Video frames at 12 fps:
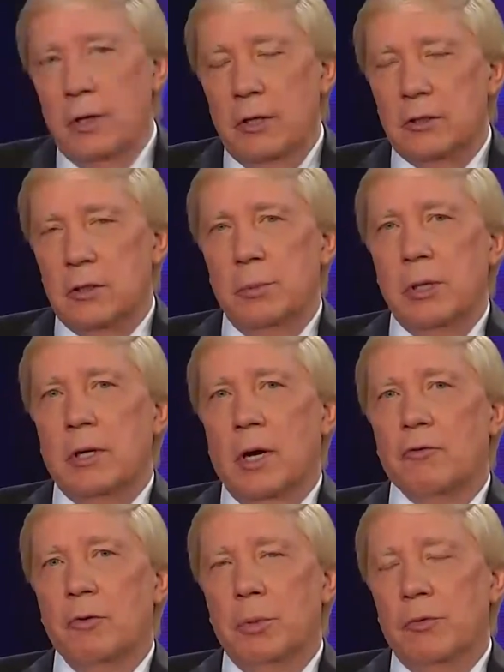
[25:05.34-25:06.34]
that needs to be
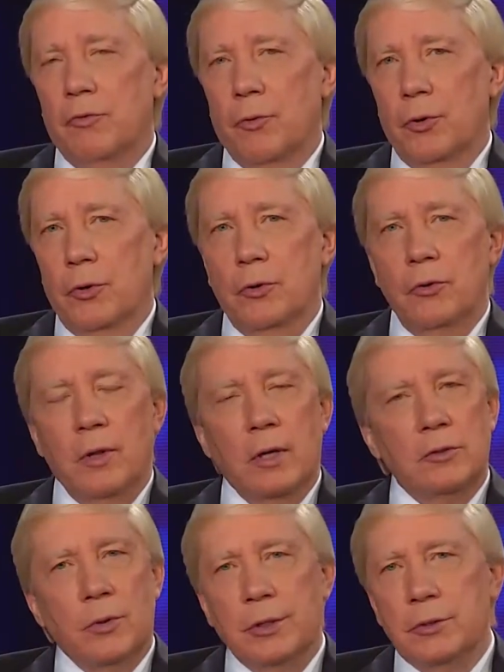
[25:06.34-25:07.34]
covered before you do
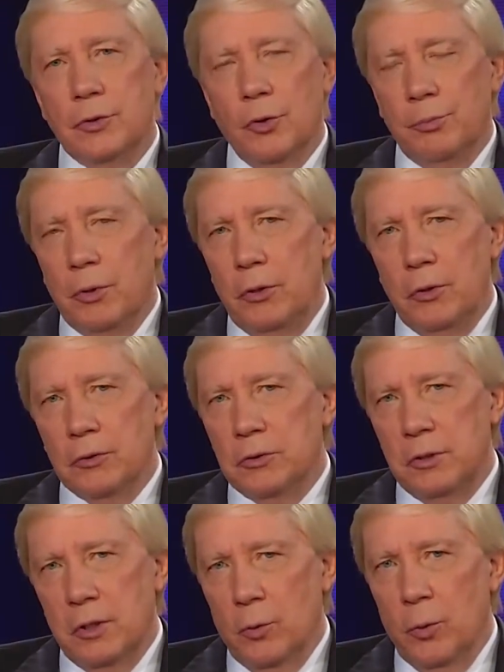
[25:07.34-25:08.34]
that. So I just hope that you'll
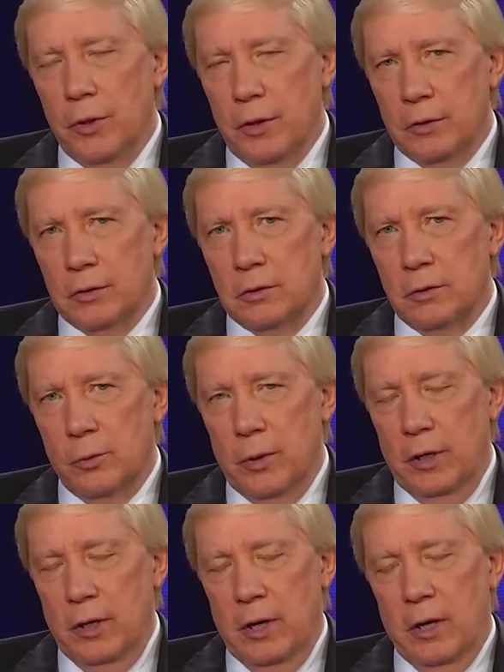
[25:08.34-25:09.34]
stick with us
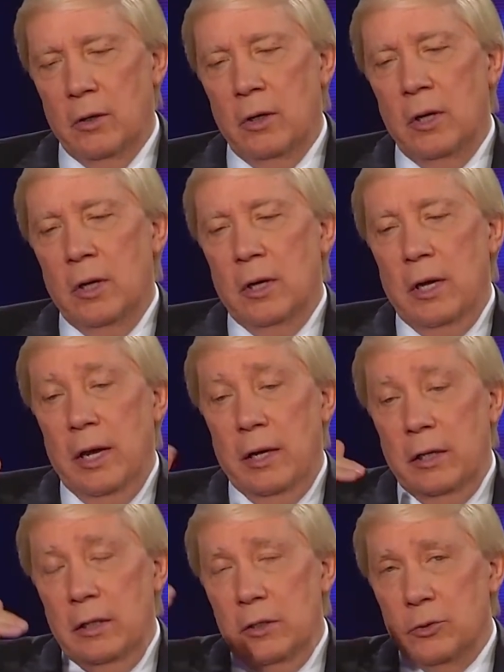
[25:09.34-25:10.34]
right now.
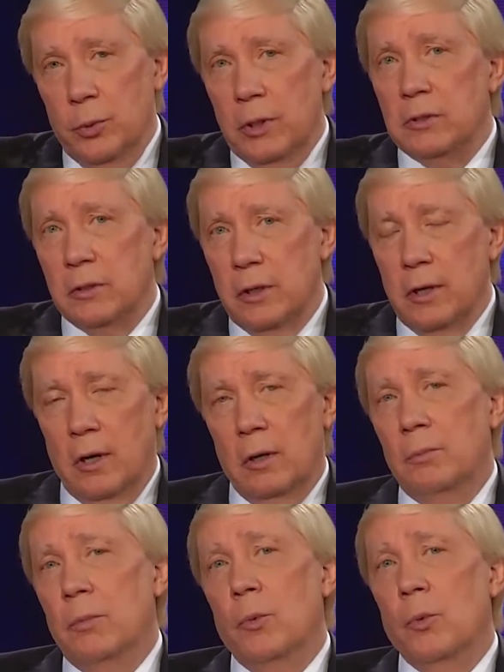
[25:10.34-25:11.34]
And in these weeks to
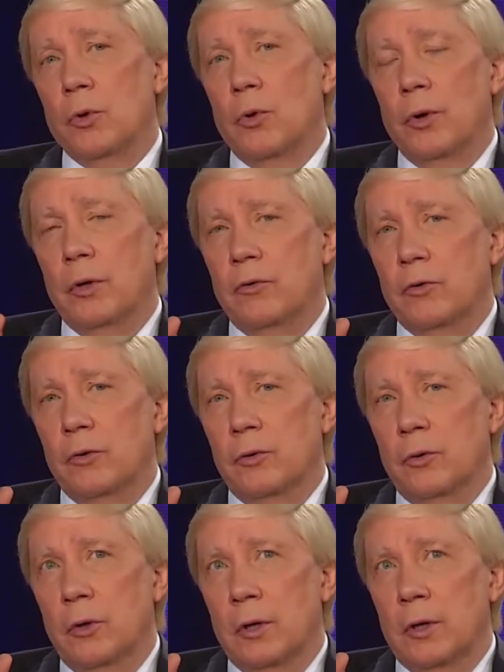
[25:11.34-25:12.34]
come, we're going
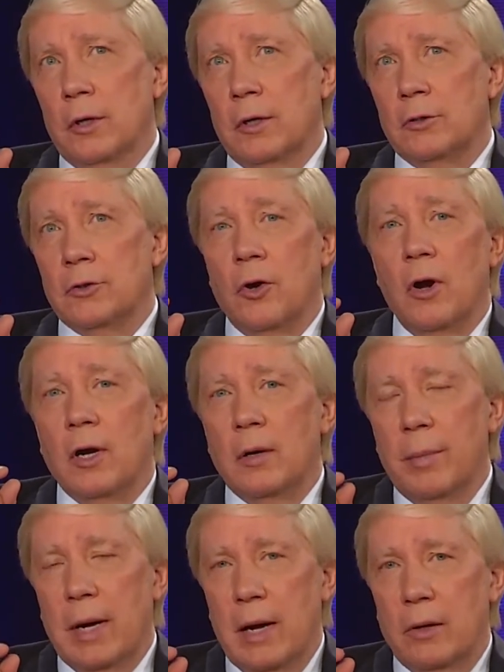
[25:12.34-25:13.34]
to talk
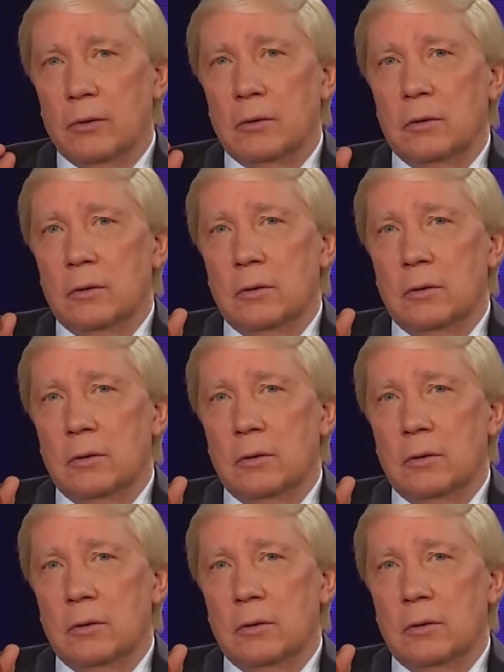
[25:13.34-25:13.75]
about